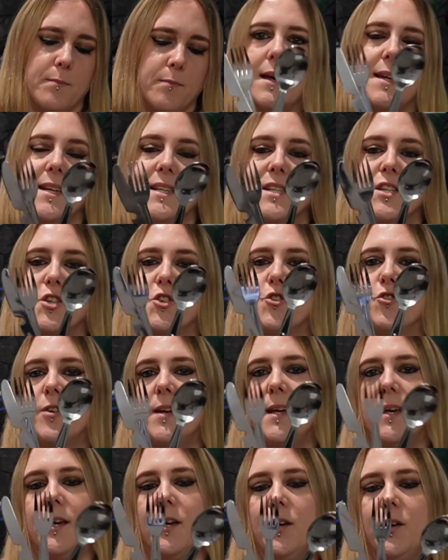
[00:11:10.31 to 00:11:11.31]
and it's a
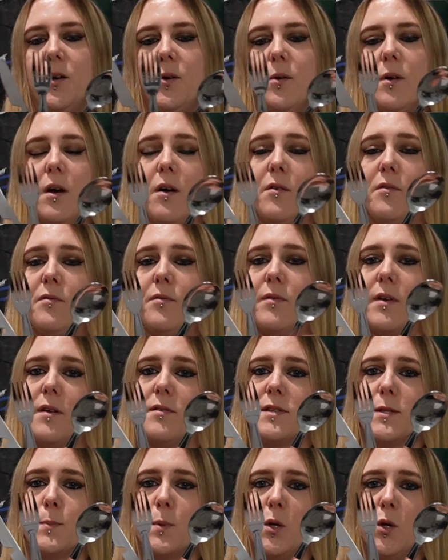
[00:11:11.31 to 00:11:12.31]
trio of
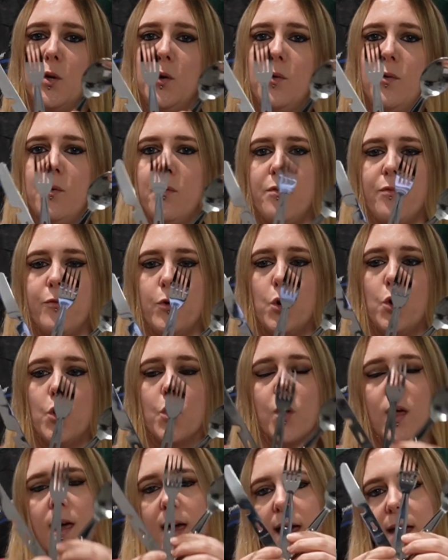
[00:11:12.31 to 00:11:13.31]
spoon,
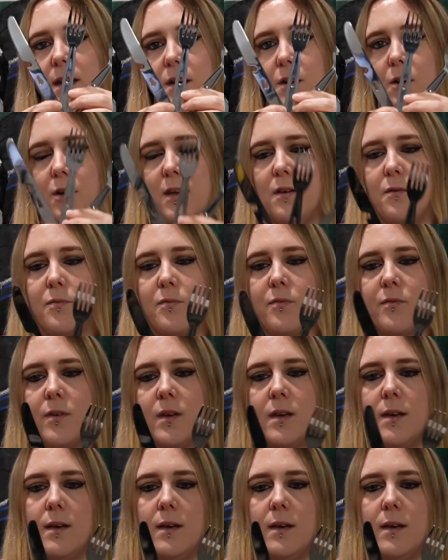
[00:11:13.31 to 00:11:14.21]
fork and knife.